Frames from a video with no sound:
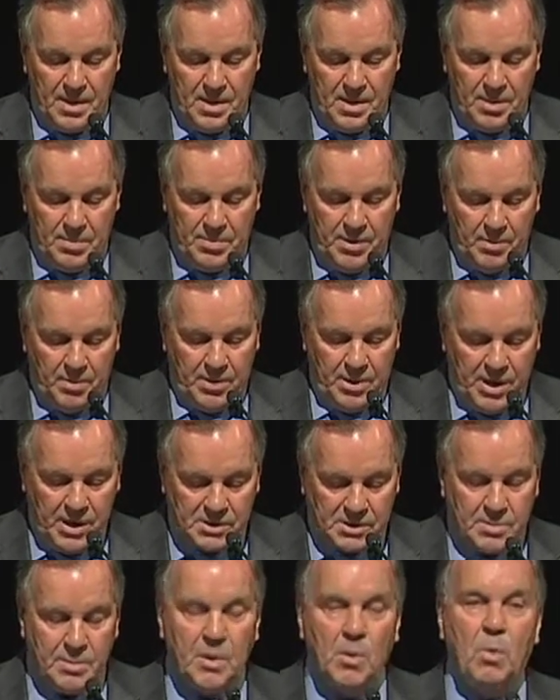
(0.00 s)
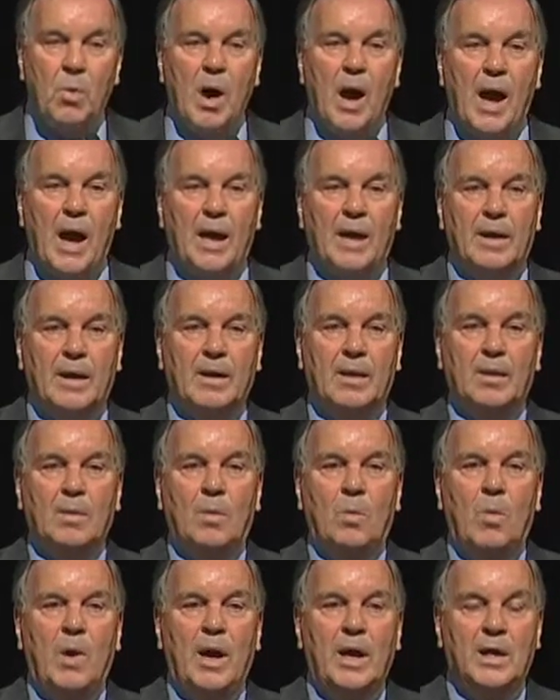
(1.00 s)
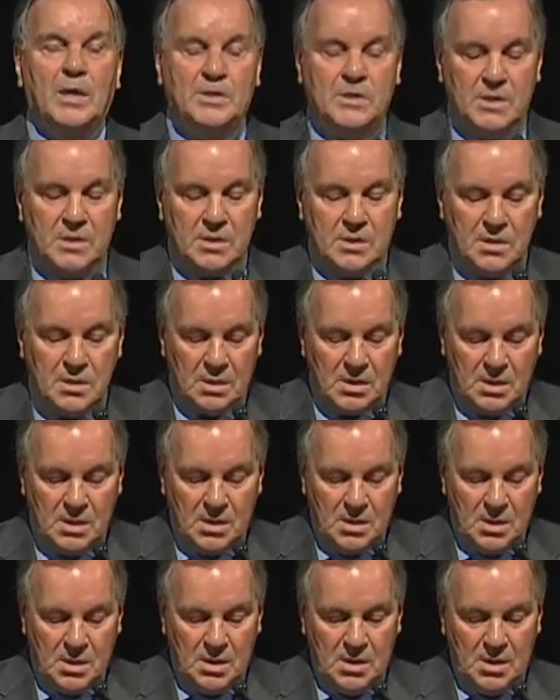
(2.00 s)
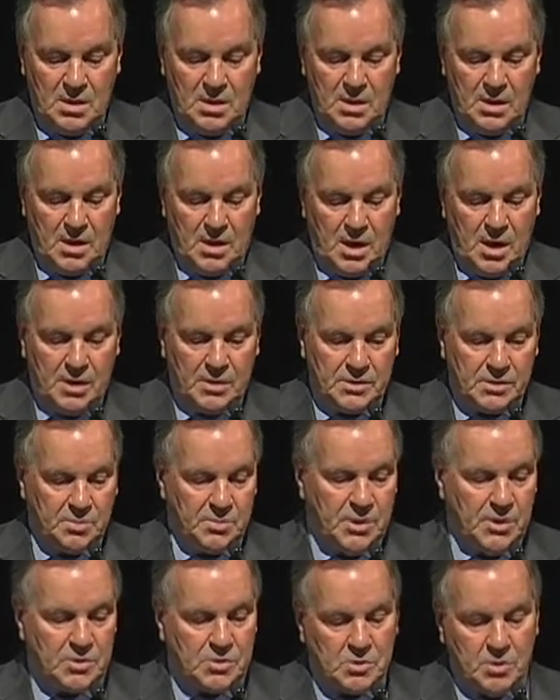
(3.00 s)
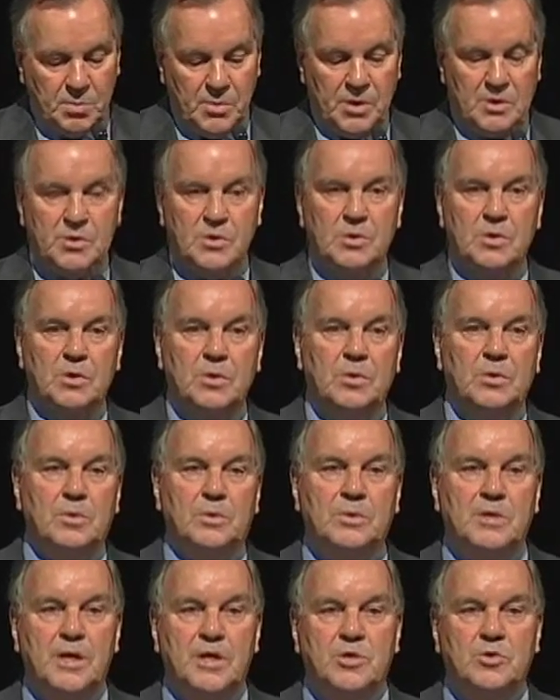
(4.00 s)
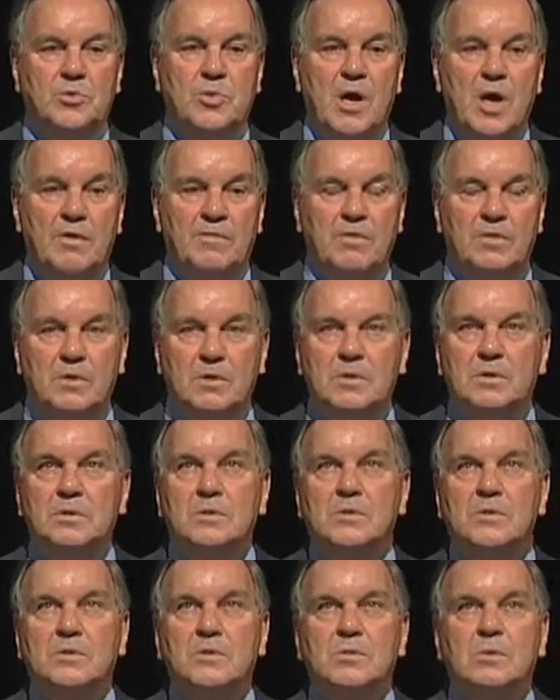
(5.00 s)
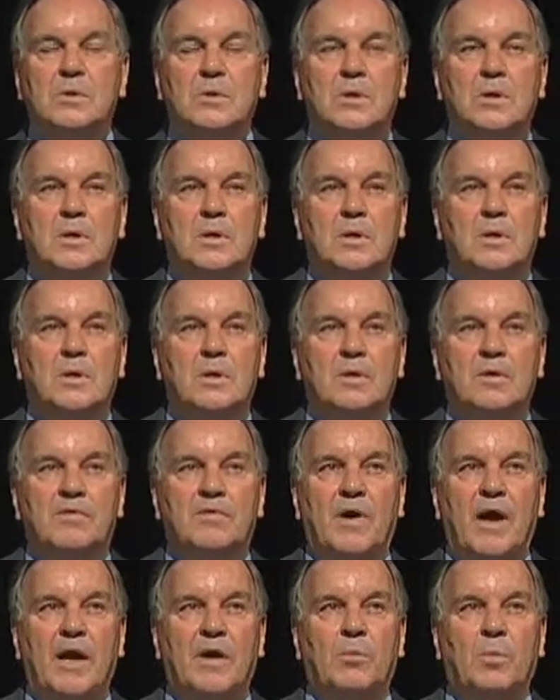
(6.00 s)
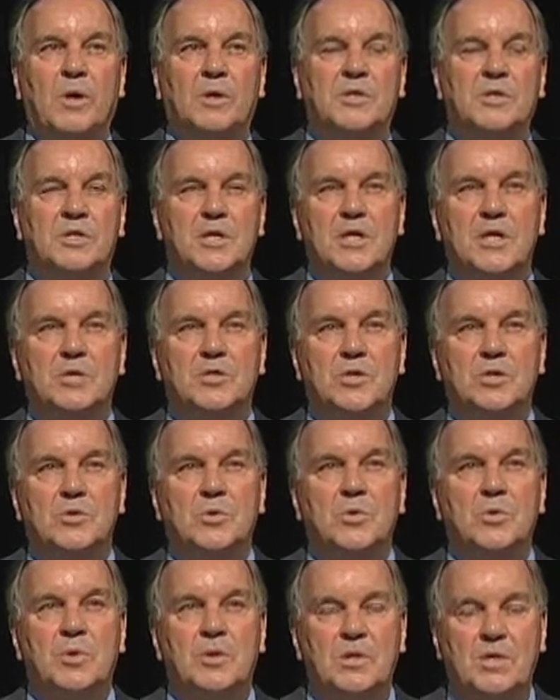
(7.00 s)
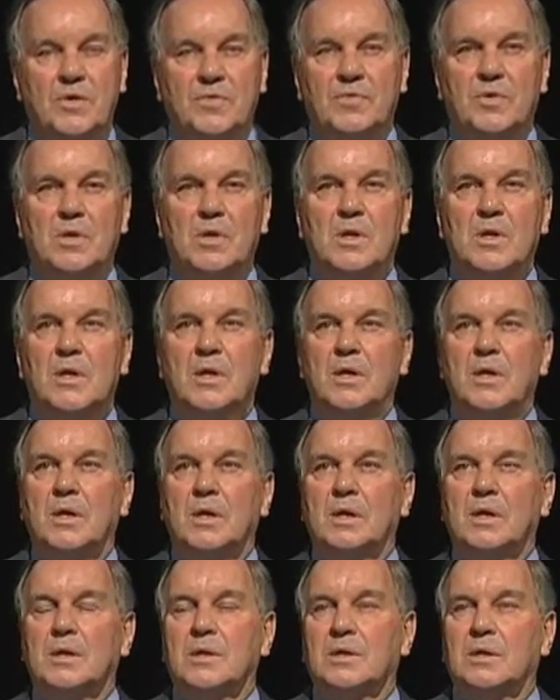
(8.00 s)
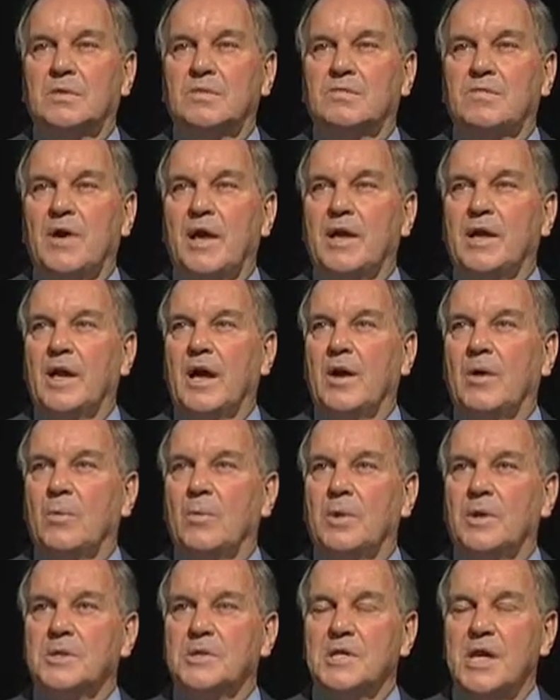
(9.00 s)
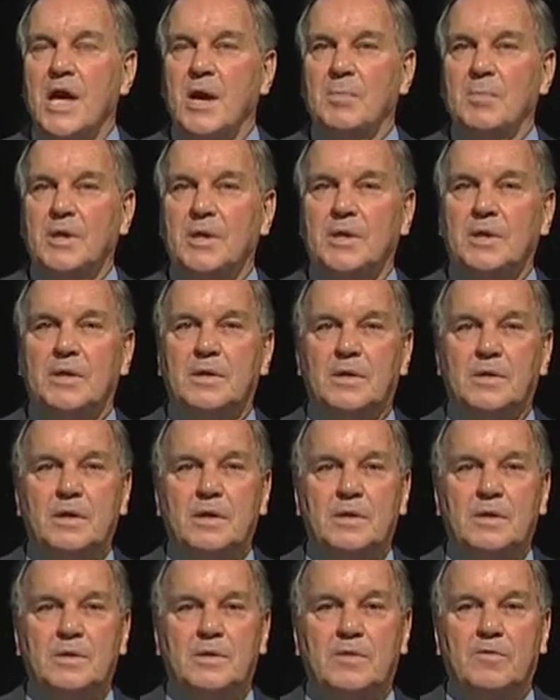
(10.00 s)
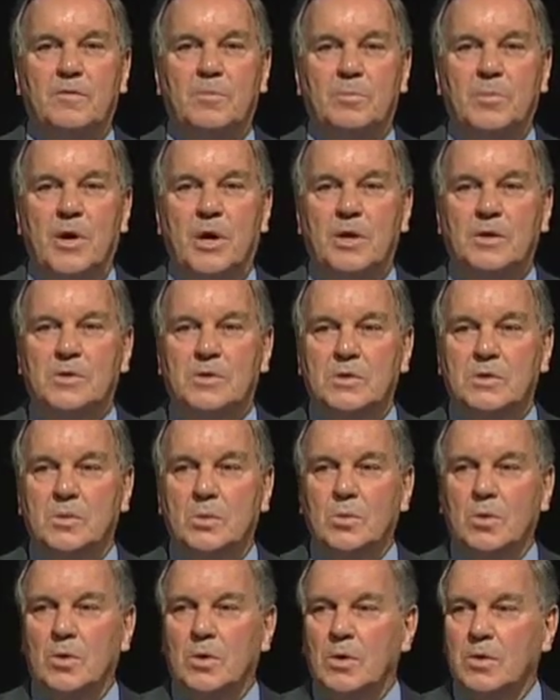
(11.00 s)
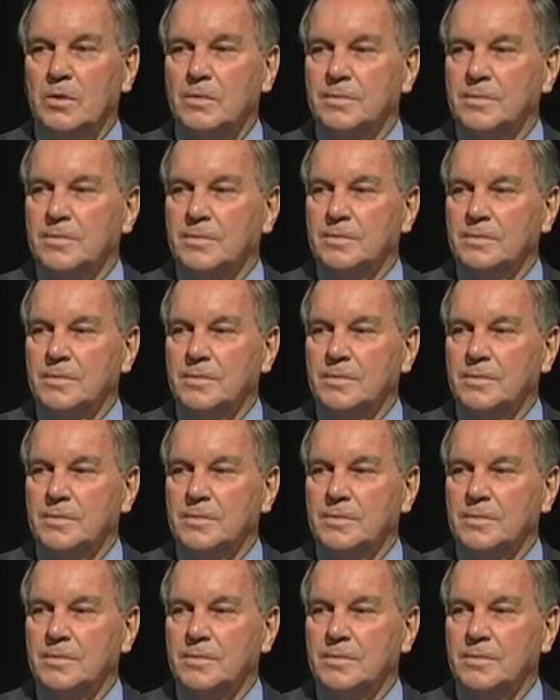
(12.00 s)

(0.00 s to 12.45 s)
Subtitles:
And people ask me why. Why is it that arts mean so much to you? As I travel and to find what cities are doing differently and to find out what is happening in different parts of the world,